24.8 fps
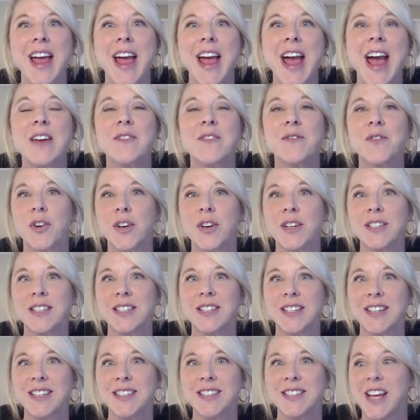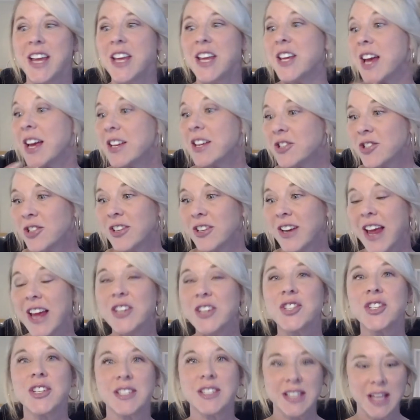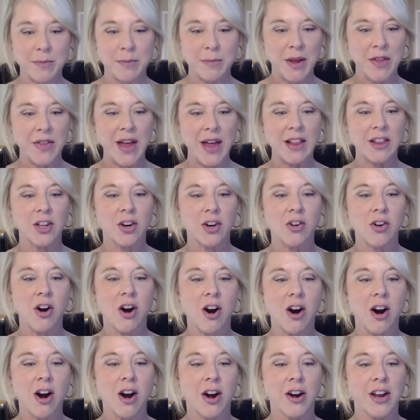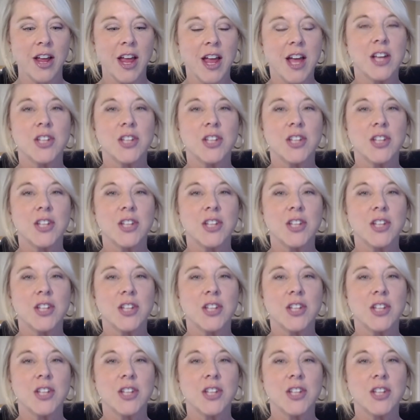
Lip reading: And for instance, yesterday she sent me that little card.